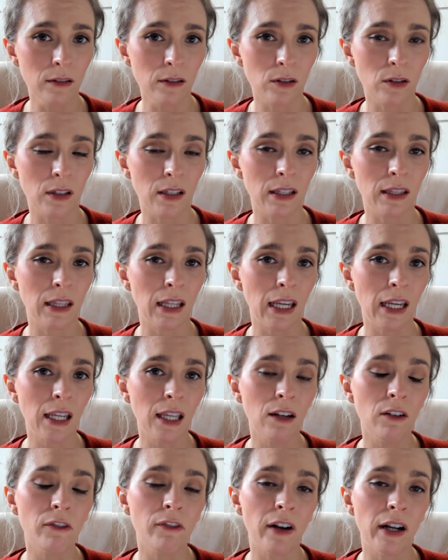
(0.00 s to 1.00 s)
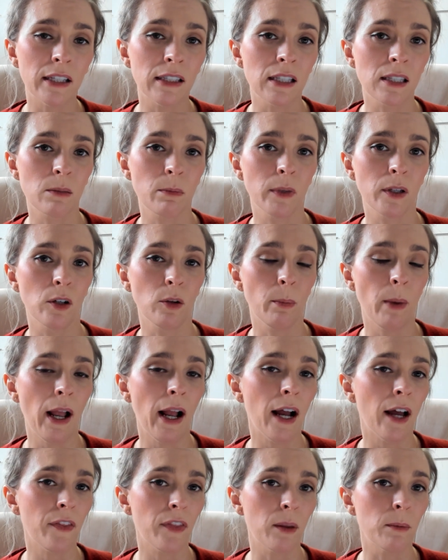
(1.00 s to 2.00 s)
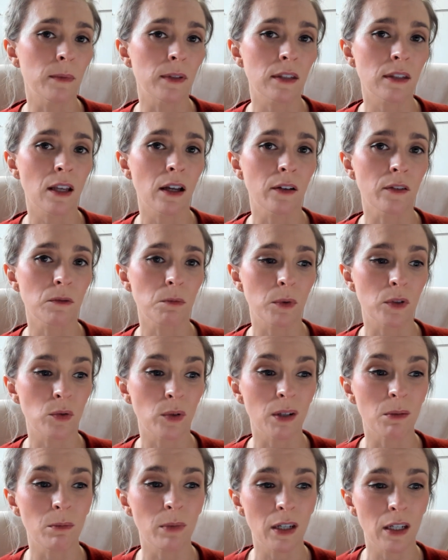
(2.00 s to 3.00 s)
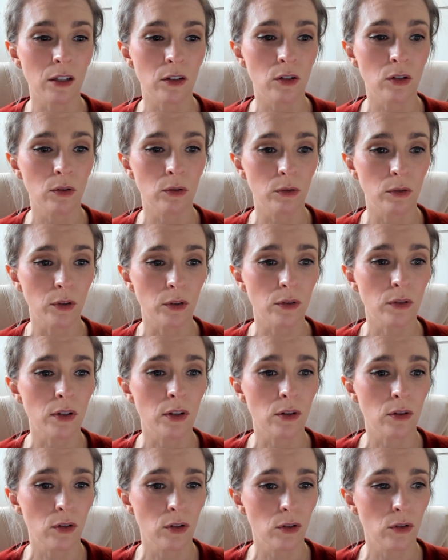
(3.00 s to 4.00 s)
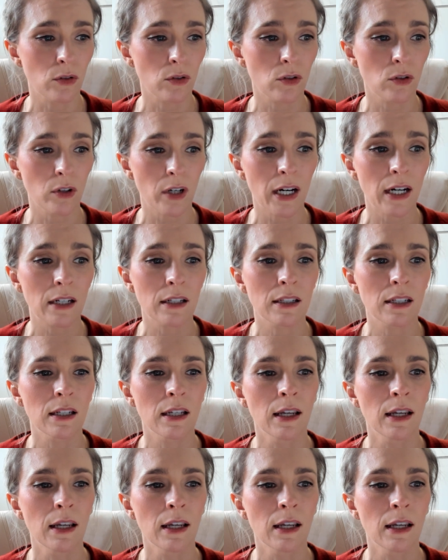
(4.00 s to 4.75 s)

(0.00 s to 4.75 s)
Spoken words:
so that they can find this middle path themselves between being too loose and too strict.